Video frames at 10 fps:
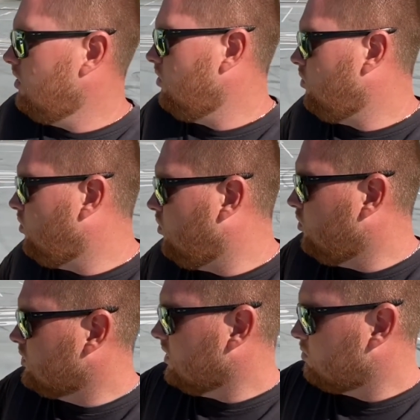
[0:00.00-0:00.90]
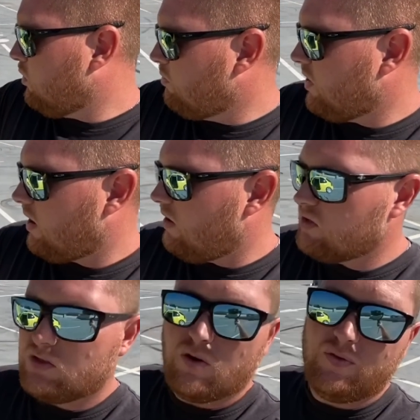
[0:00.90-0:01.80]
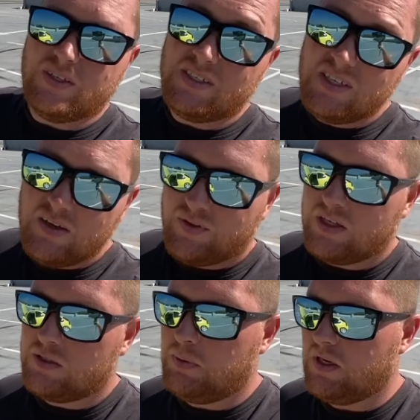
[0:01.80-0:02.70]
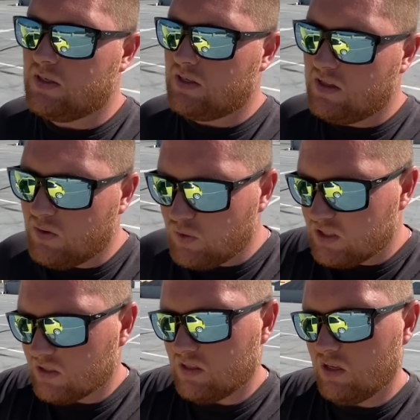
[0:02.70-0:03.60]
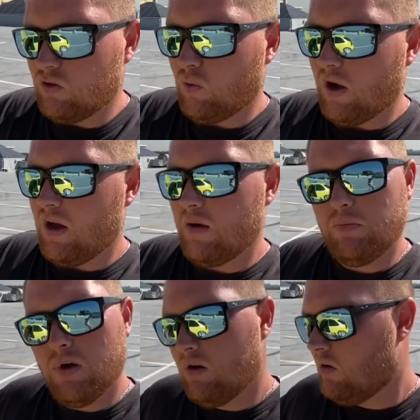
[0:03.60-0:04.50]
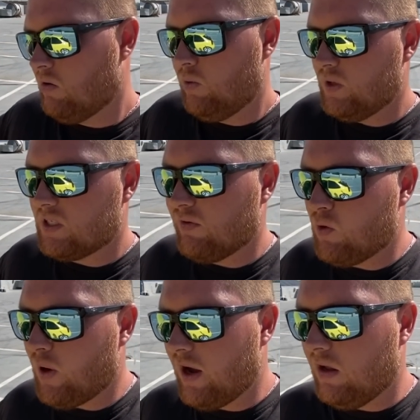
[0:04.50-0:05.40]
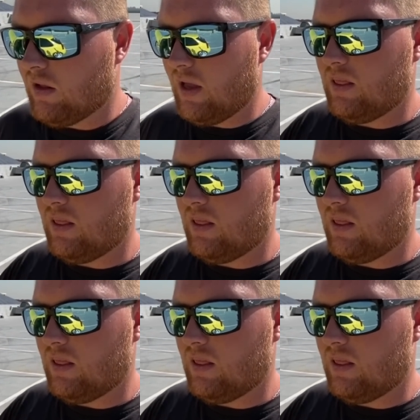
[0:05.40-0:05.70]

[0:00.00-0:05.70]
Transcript: or just pop the covers off and see if there's speakers in that we just need to wire up. Whichever way, I'll get